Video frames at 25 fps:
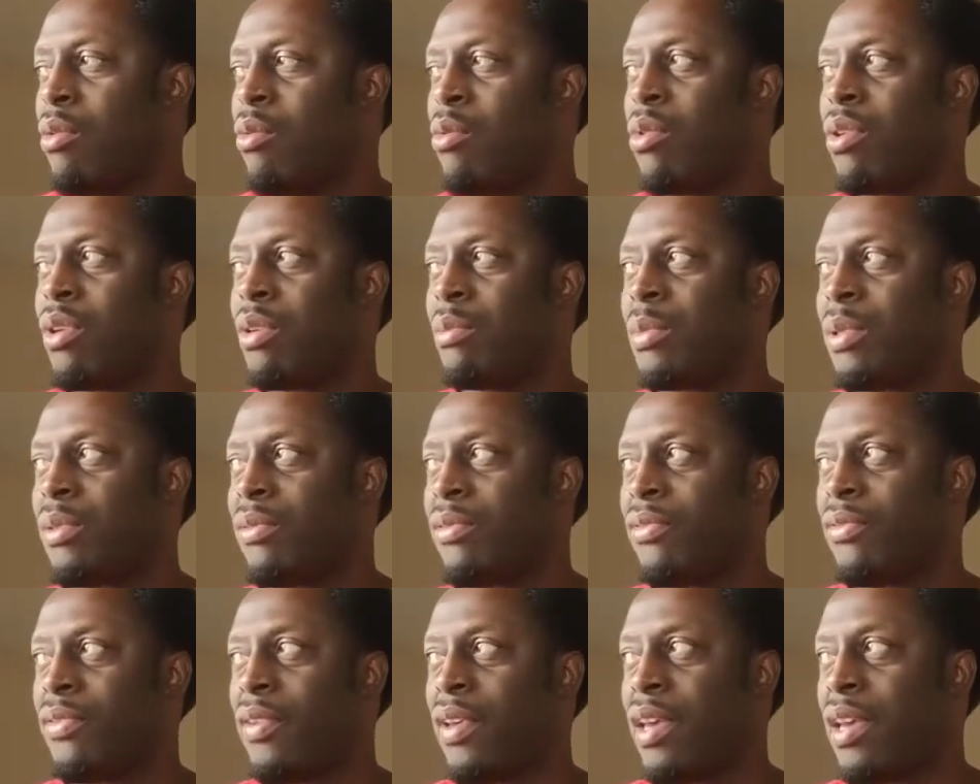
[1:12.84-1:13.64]
don't want to
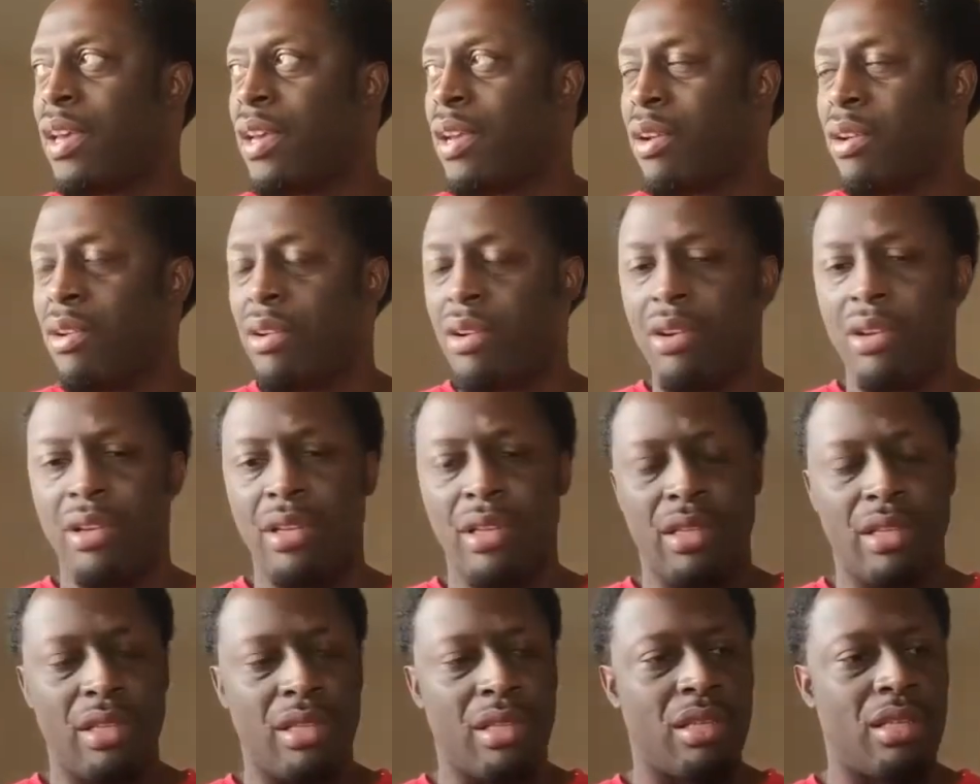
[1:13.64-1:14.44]
be fair,
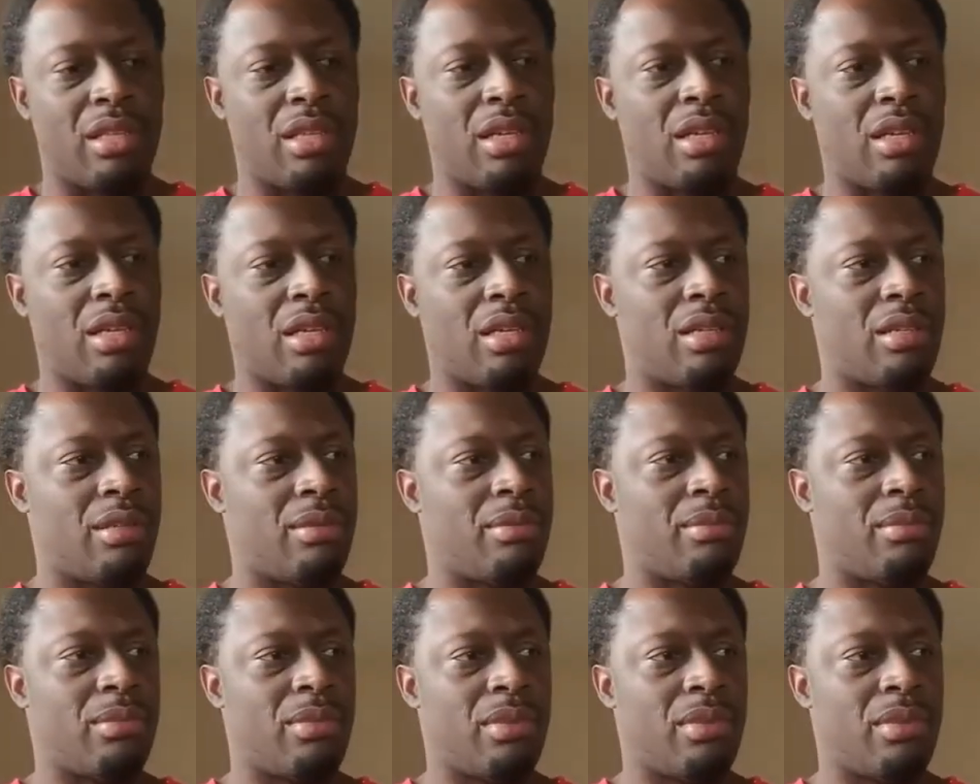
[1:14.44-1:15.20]
and uh,